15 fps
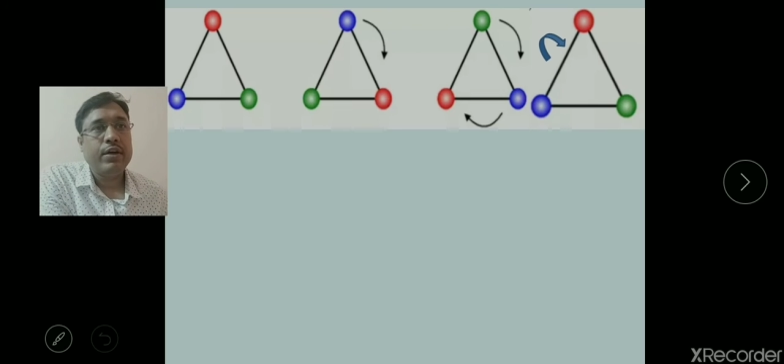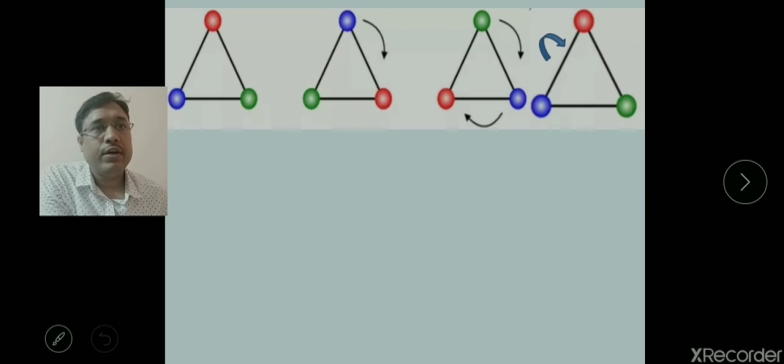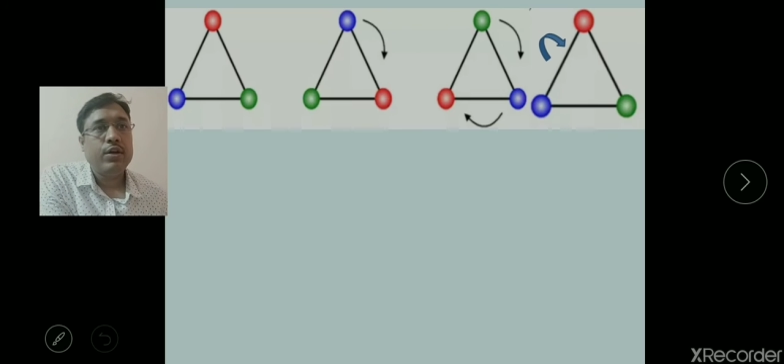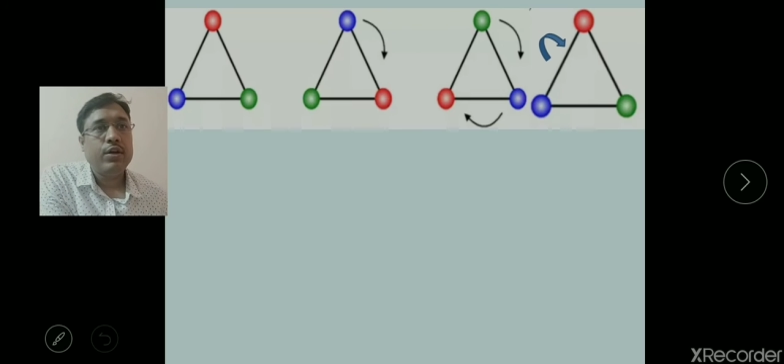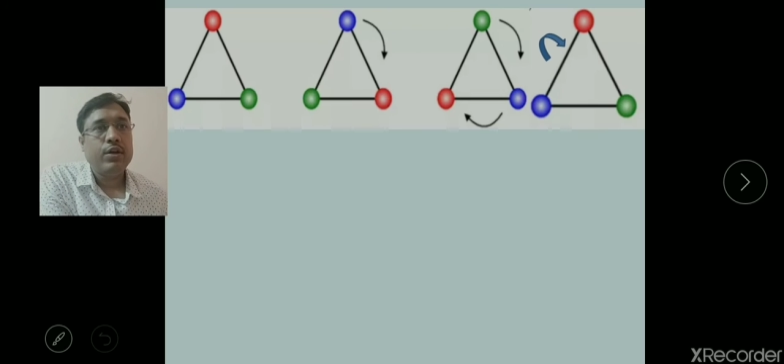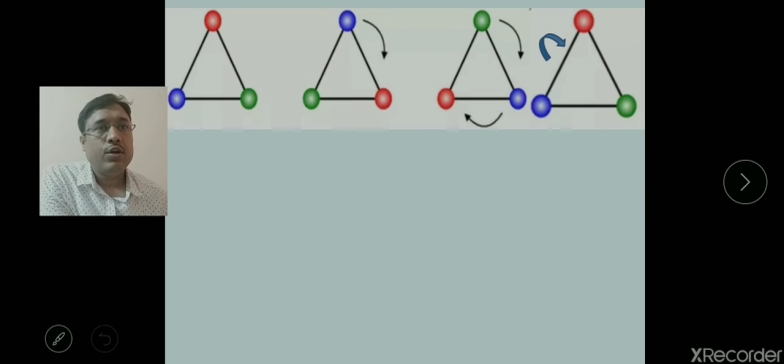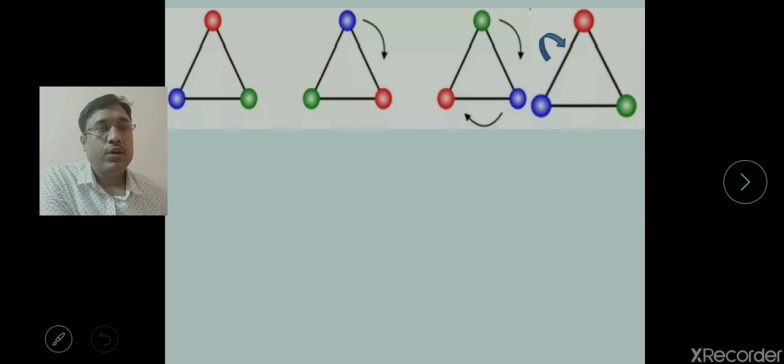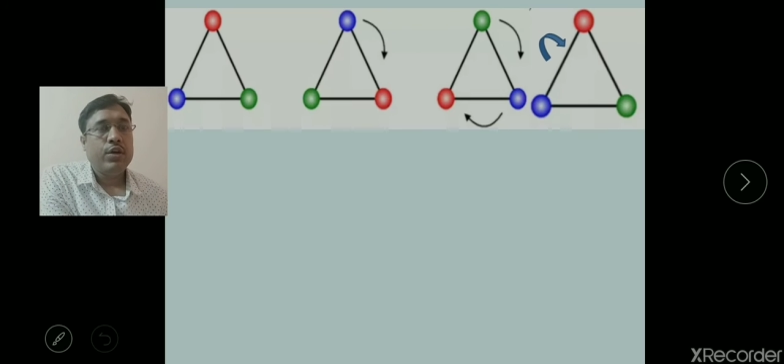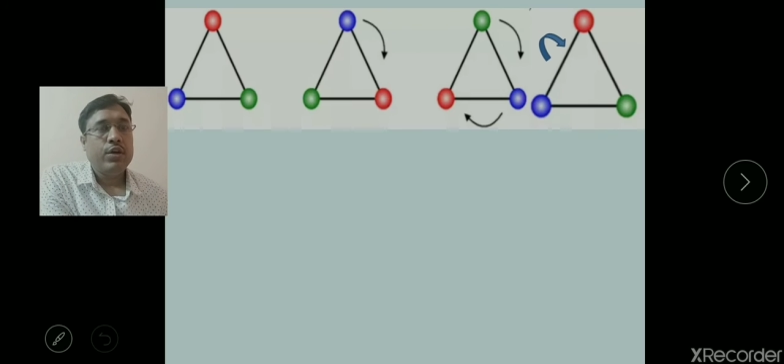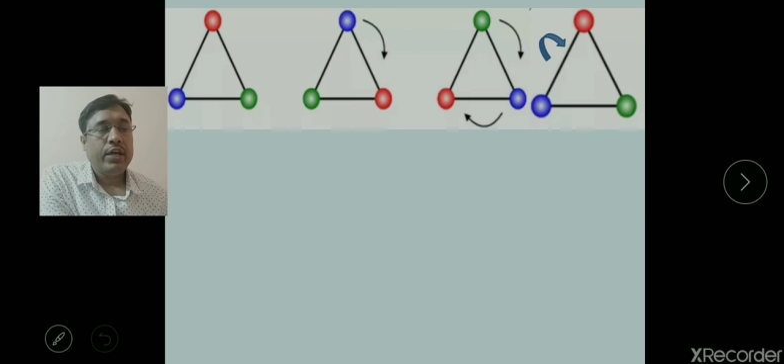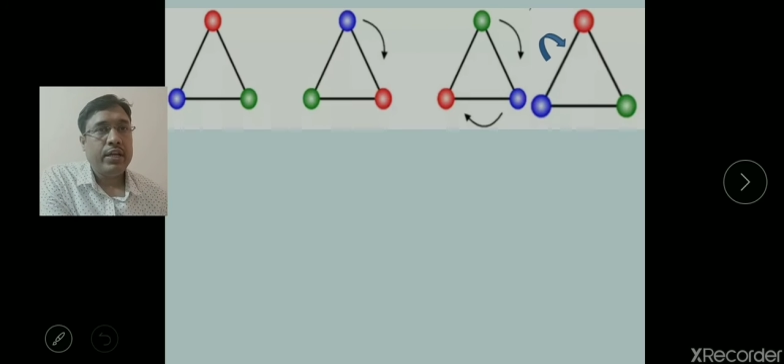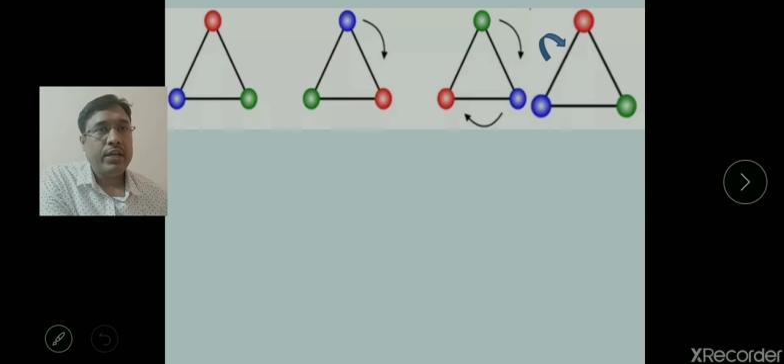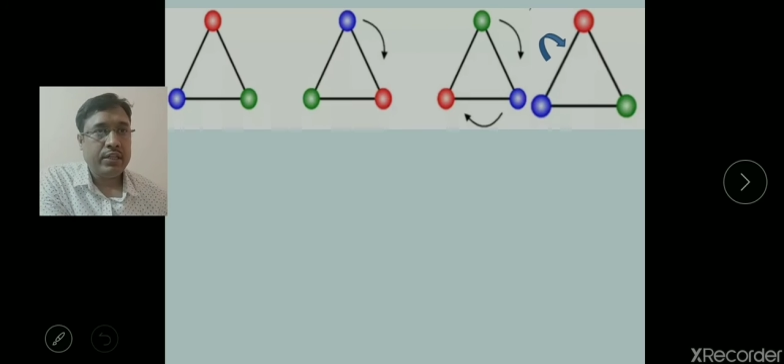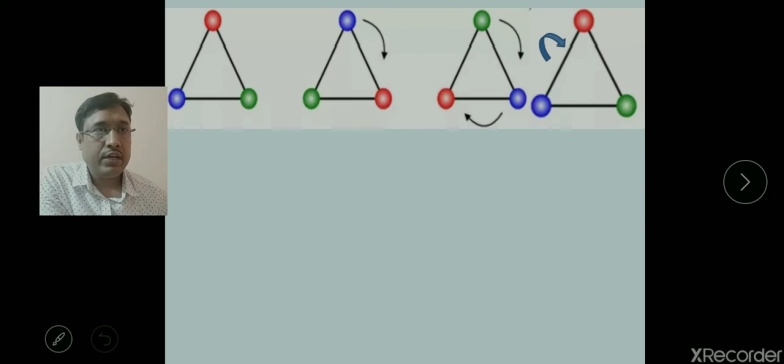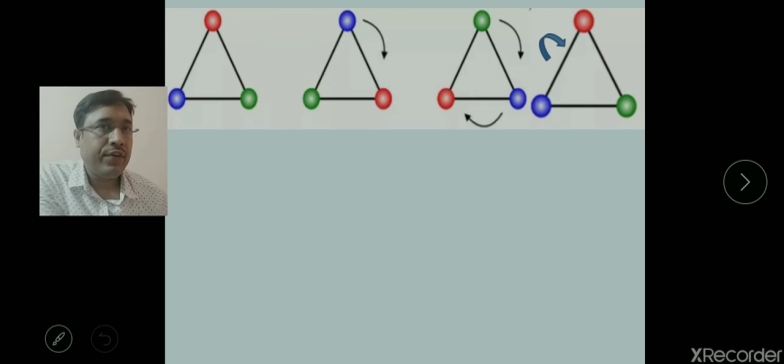in other
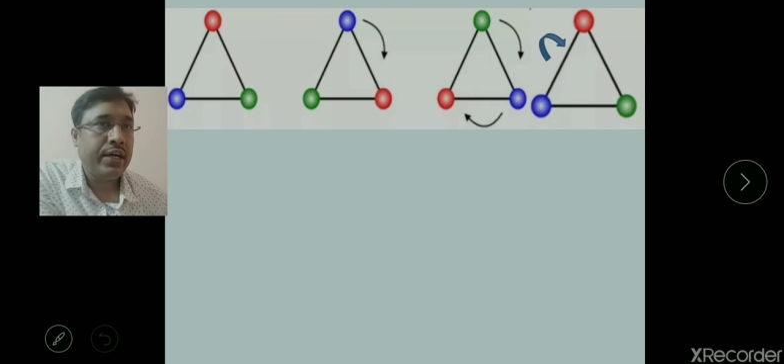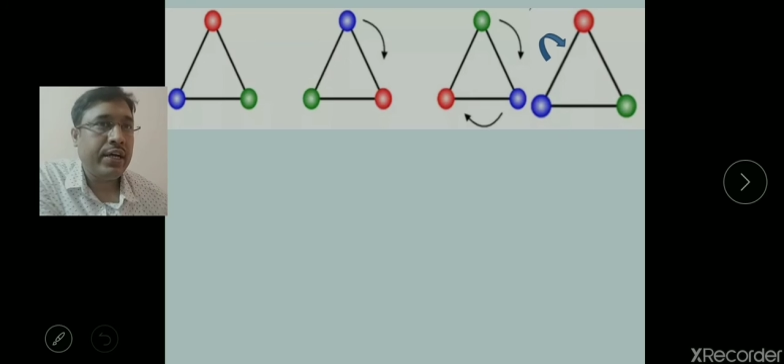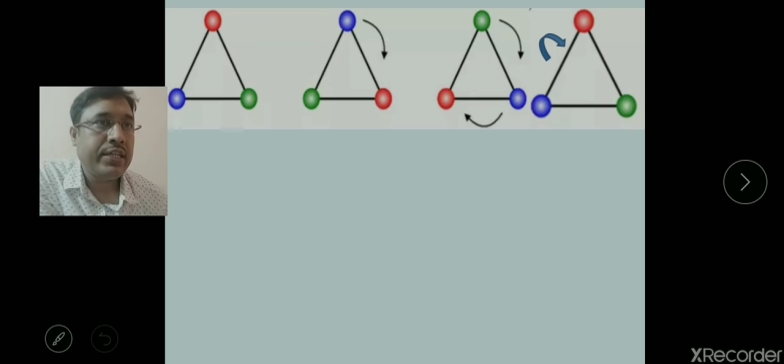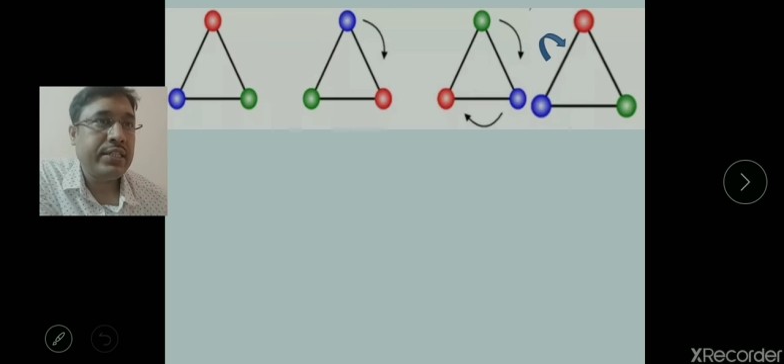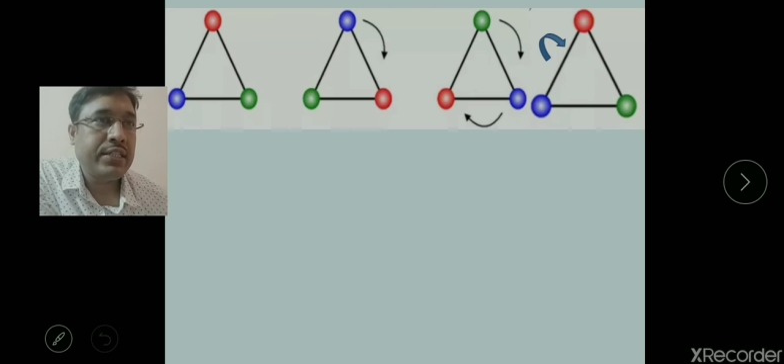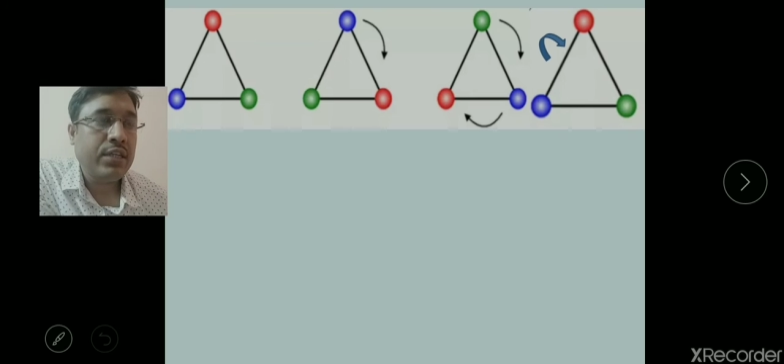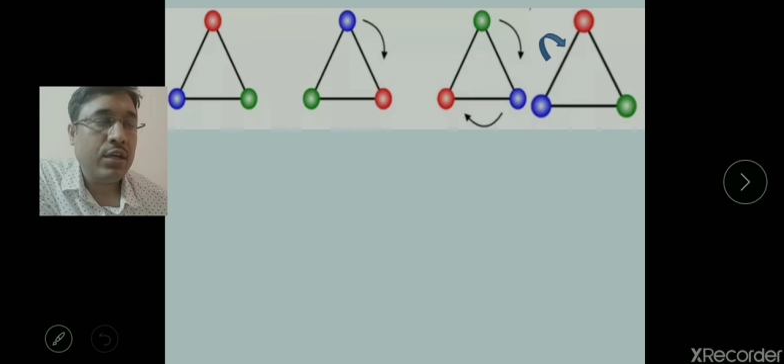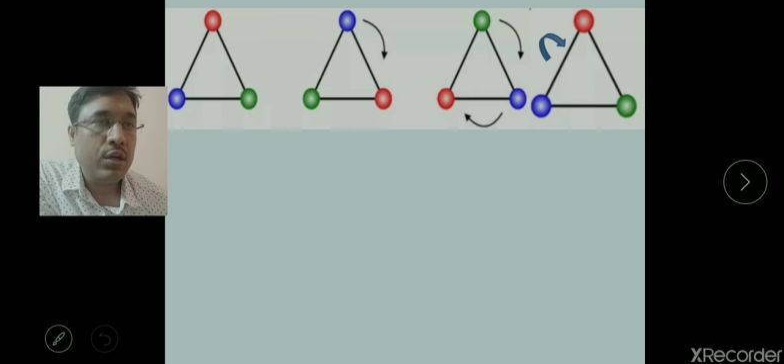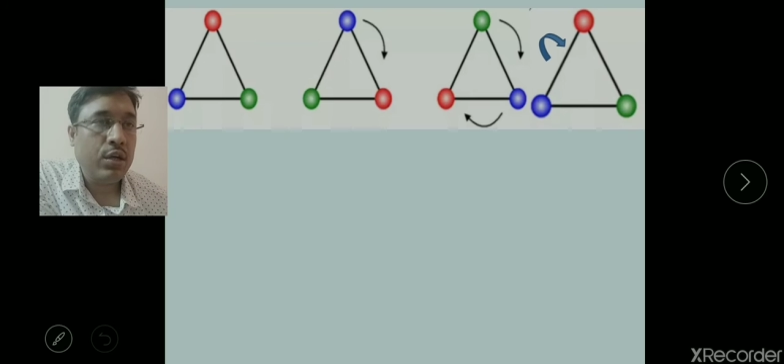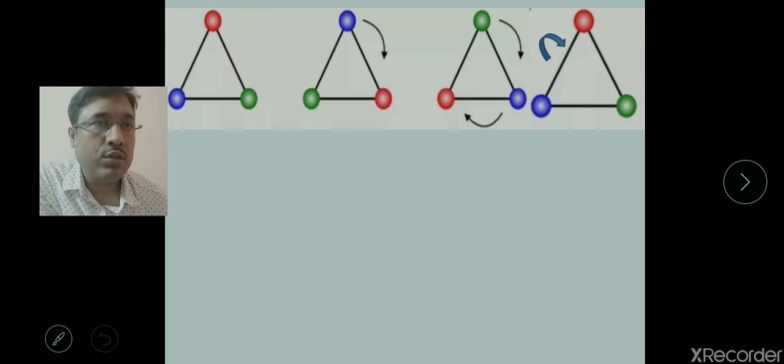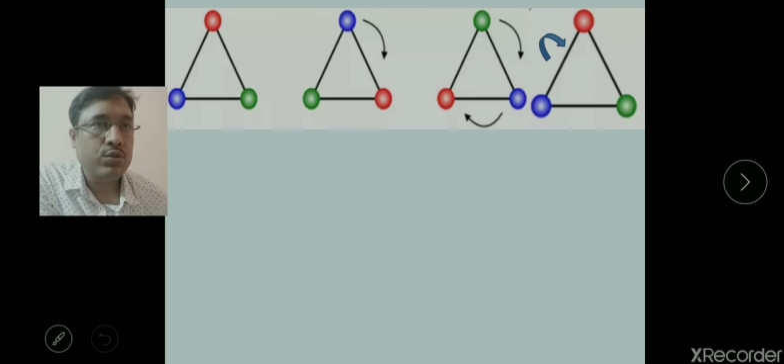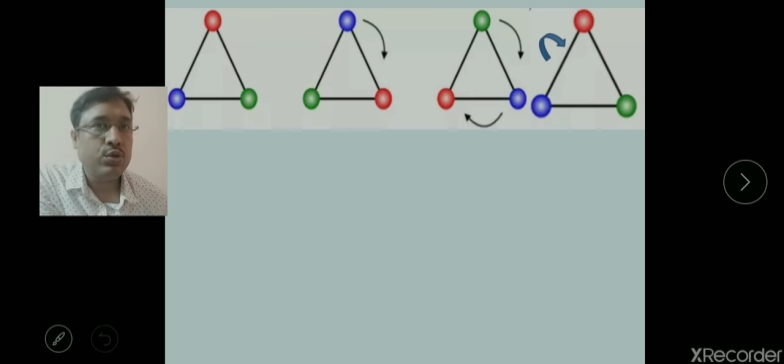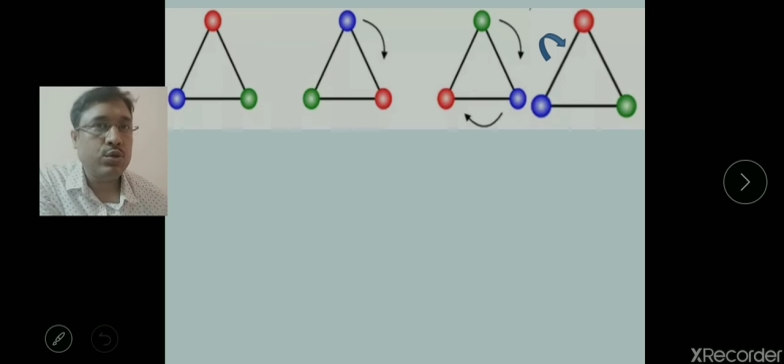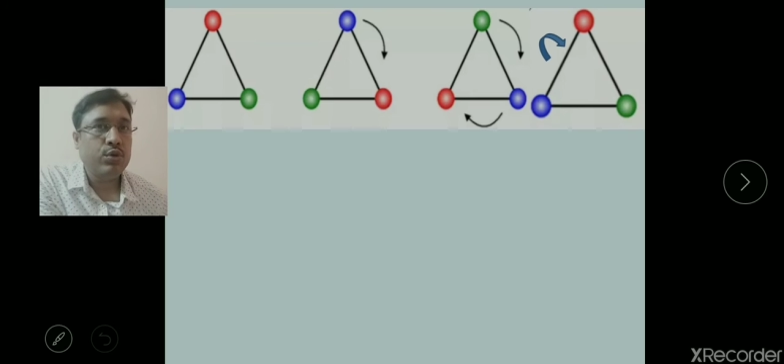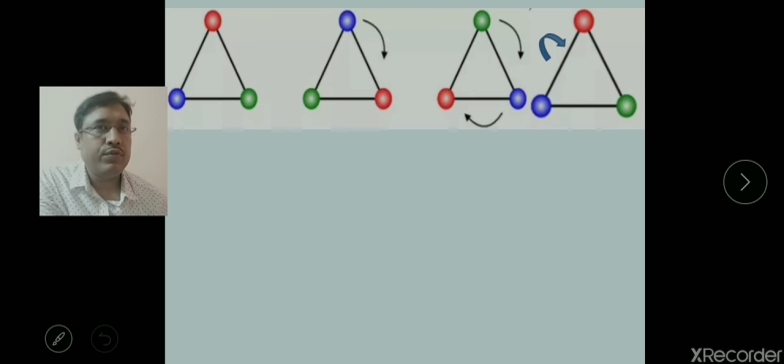figures
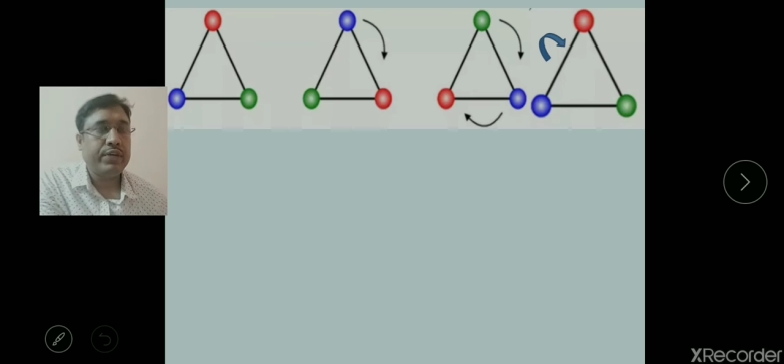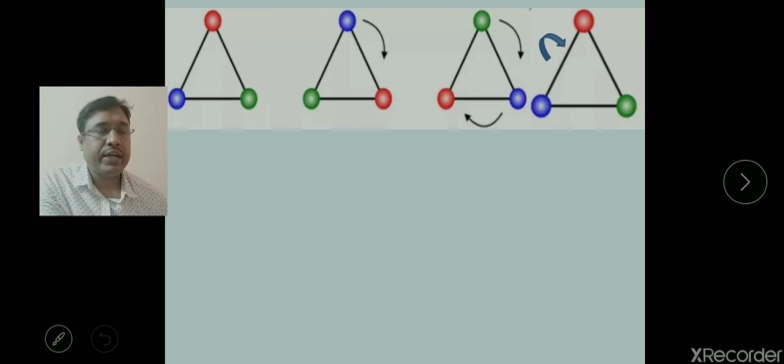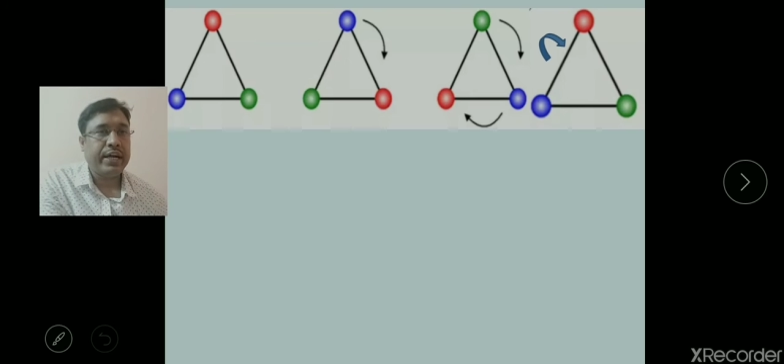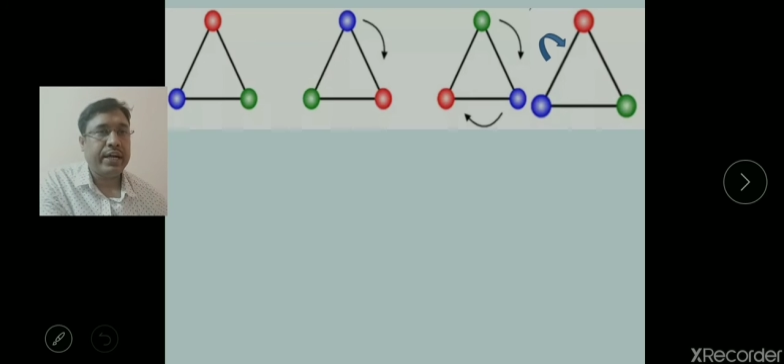also we can